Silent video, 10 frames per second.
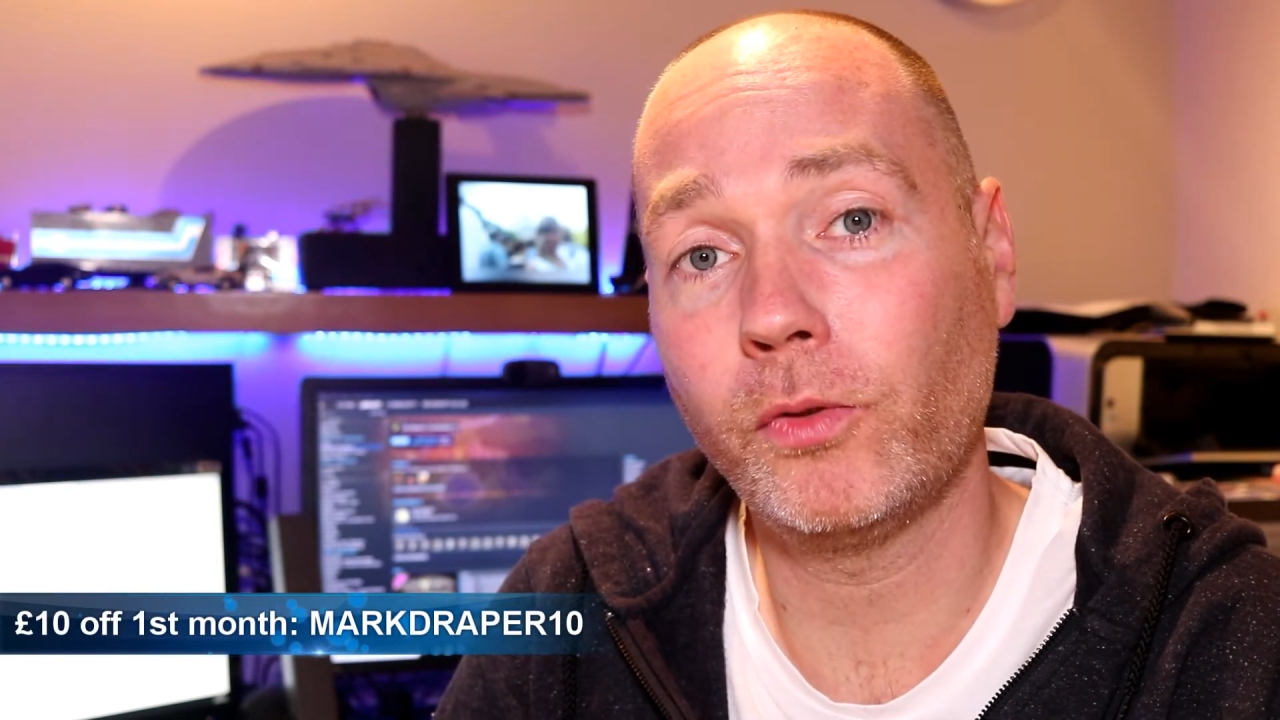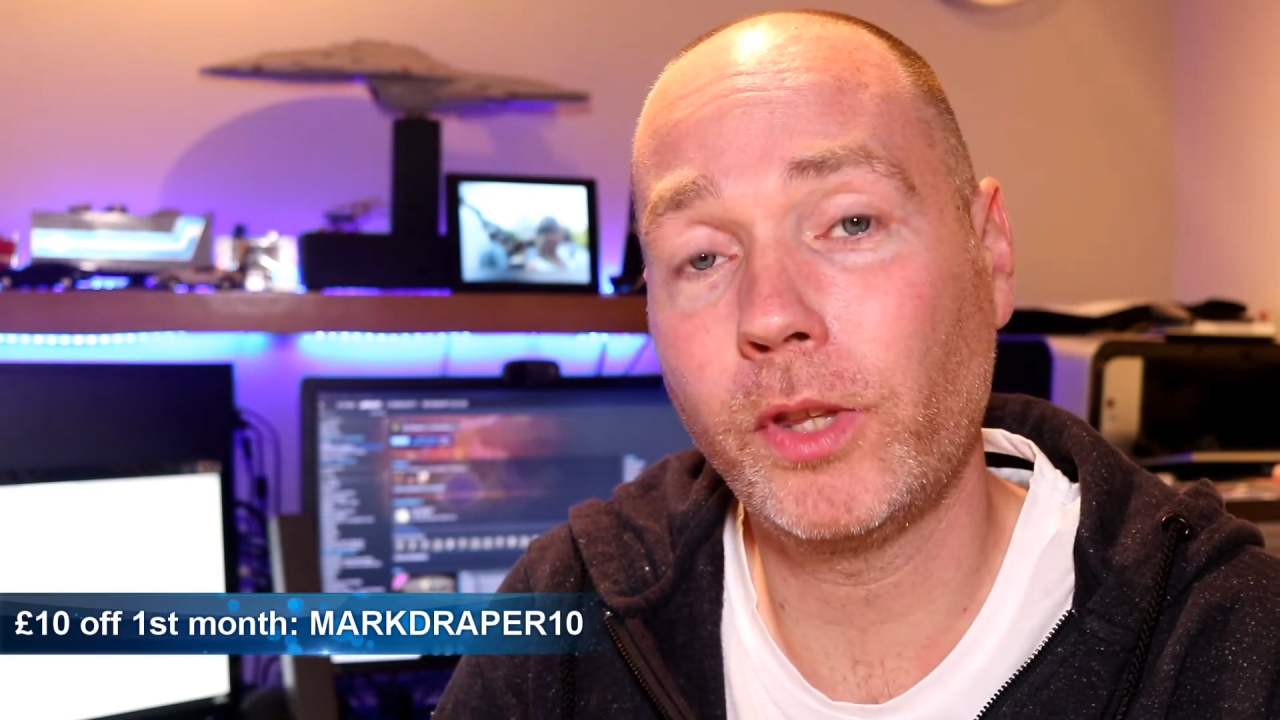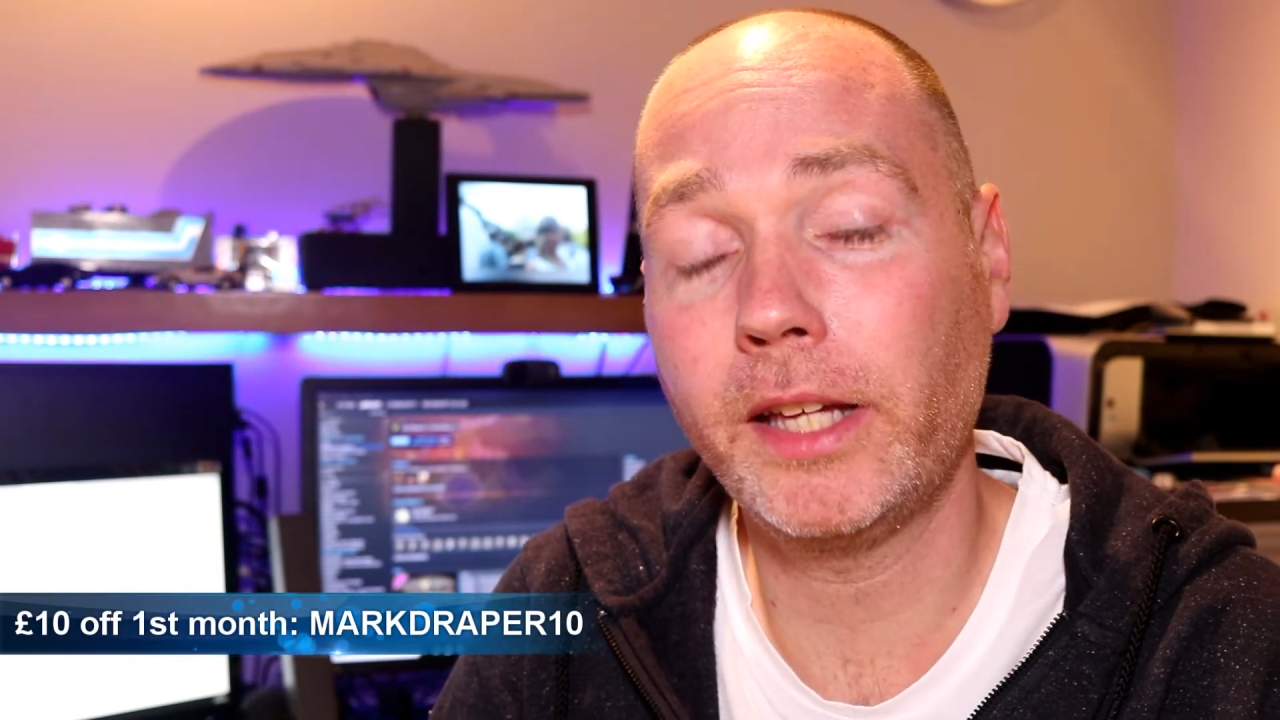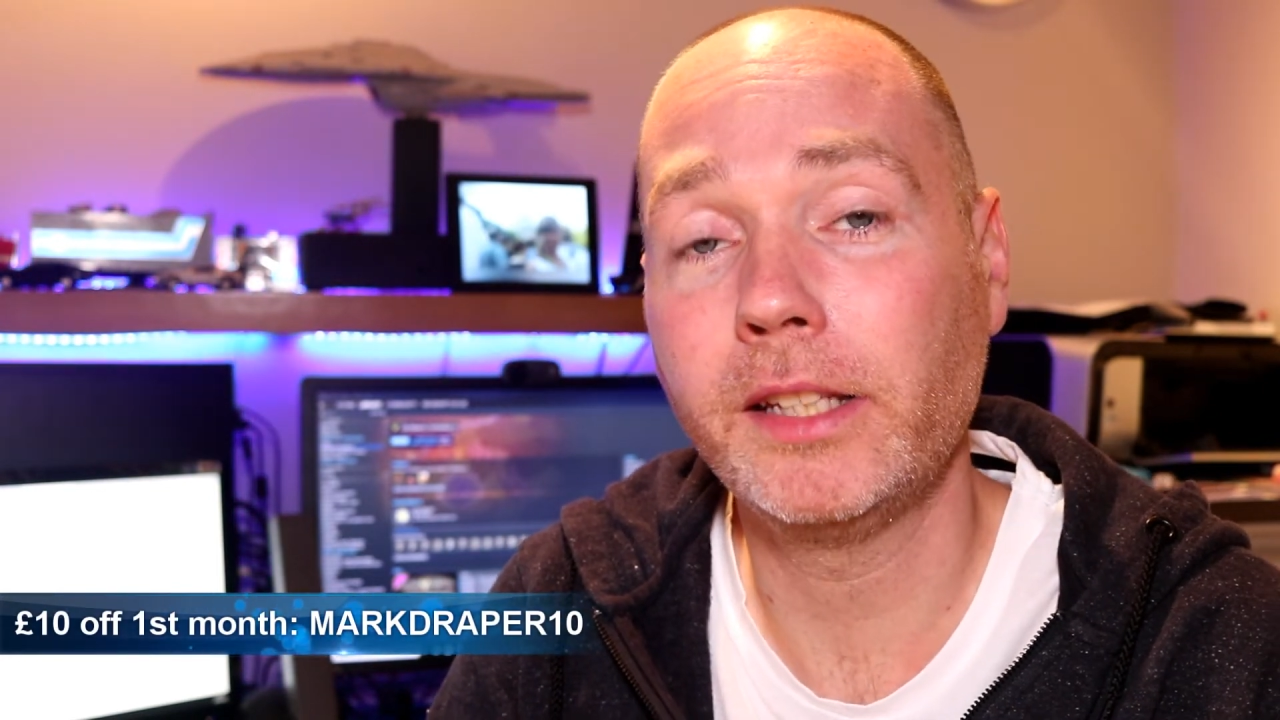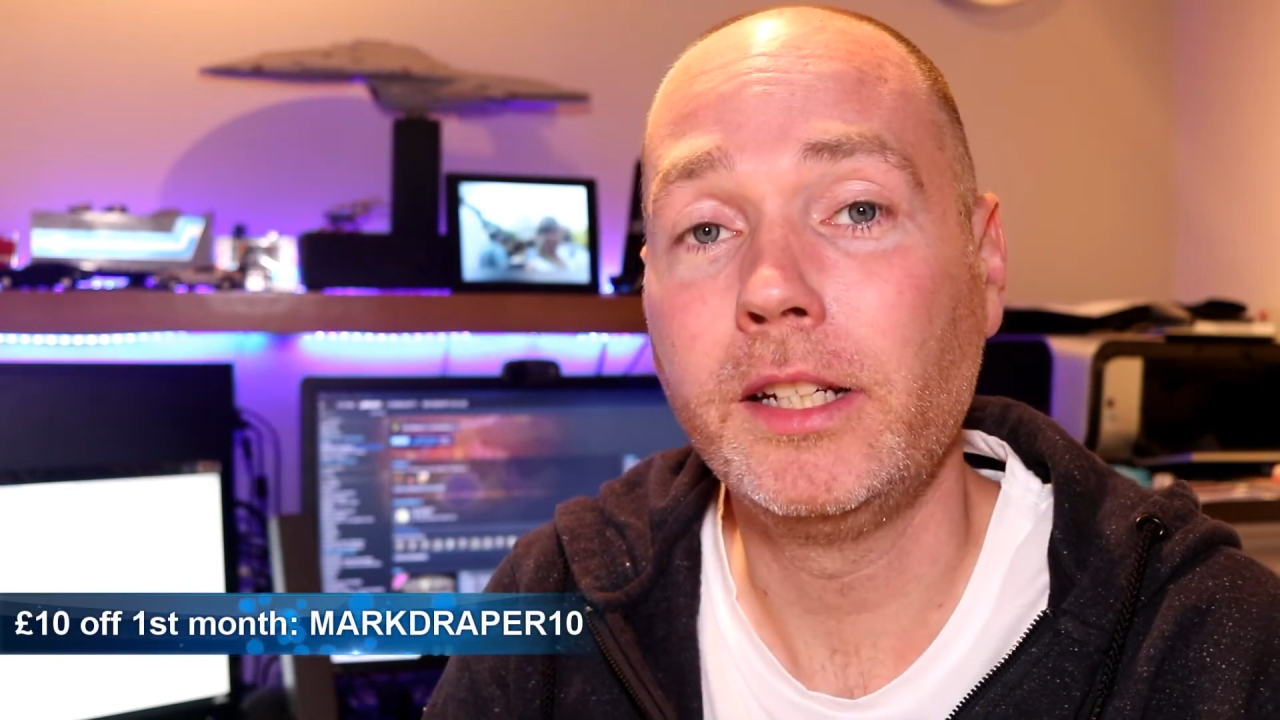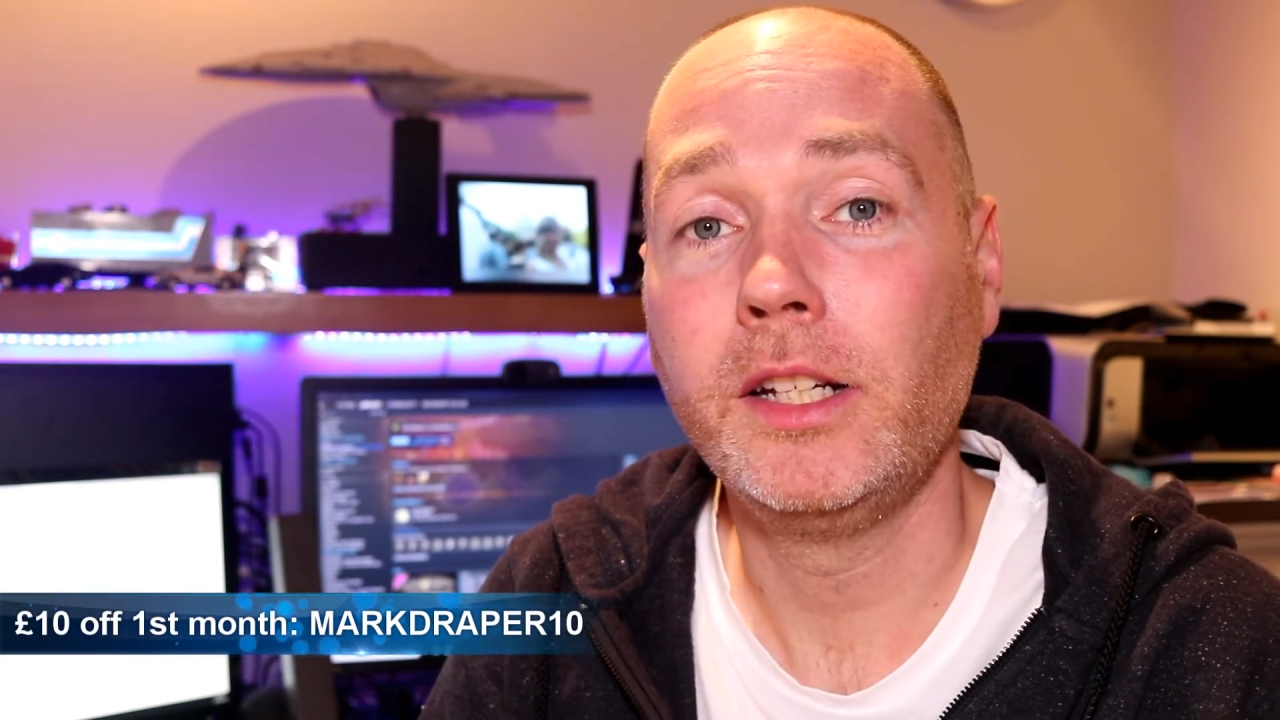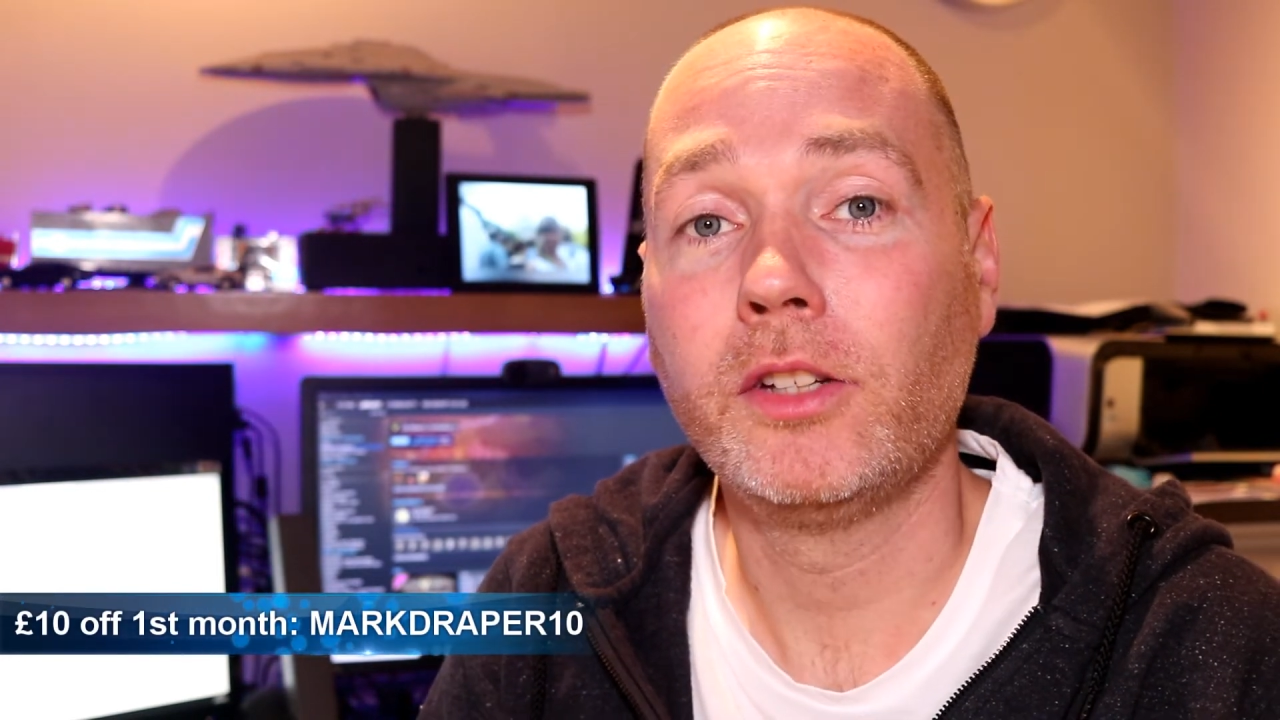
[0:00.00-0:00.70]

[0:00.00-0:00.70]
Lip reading: off that.